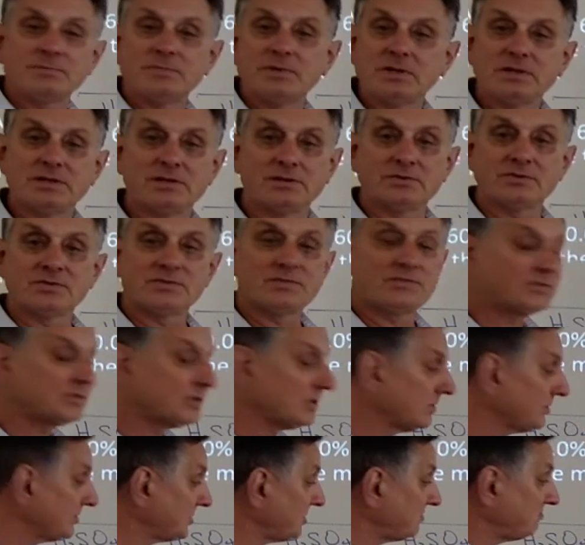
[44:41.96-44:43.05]
milliliters of
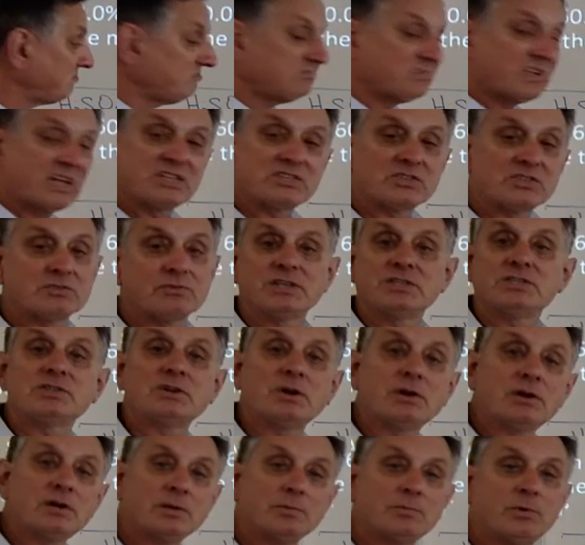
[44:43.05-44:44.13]
solution, that's a great
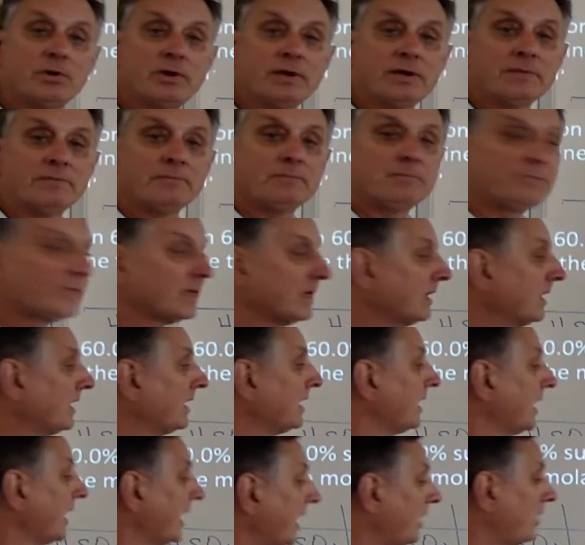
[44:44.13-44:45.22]
starting point.
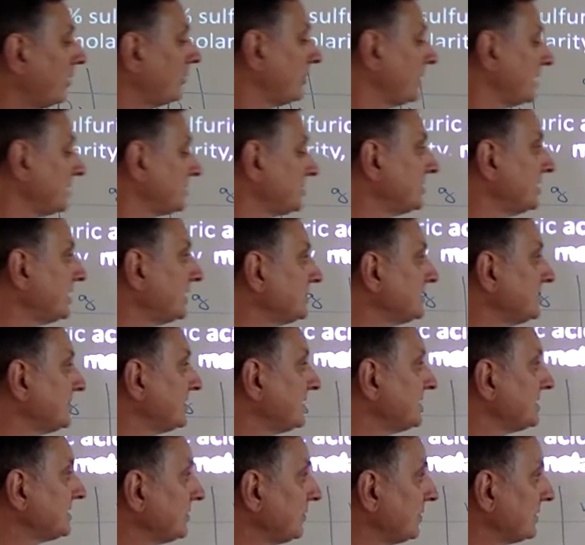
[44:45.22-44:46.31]
How much does
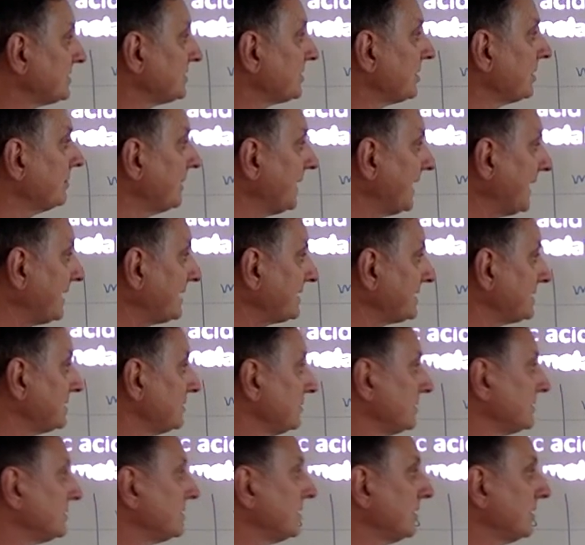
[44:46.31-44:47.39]
this, what's our mass? What's